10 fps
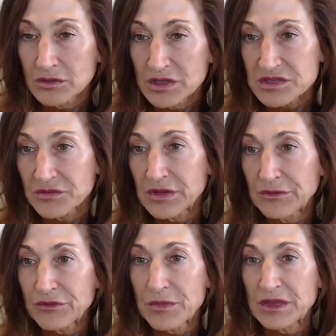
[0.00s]
lists of
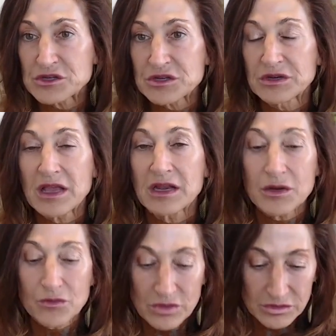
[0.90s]
information. And
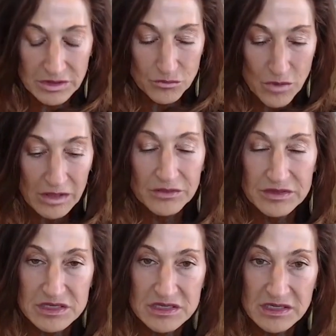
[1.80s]
it really,
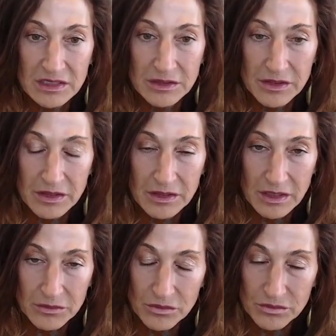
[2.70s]
relevancy,
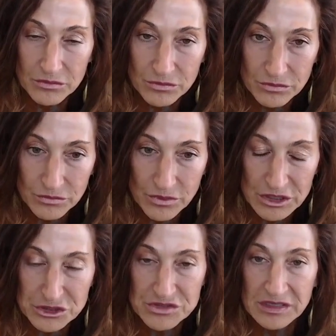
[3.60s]

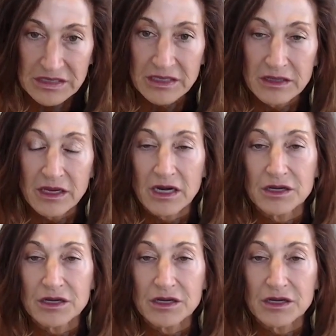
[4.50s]
Rich, is the key there.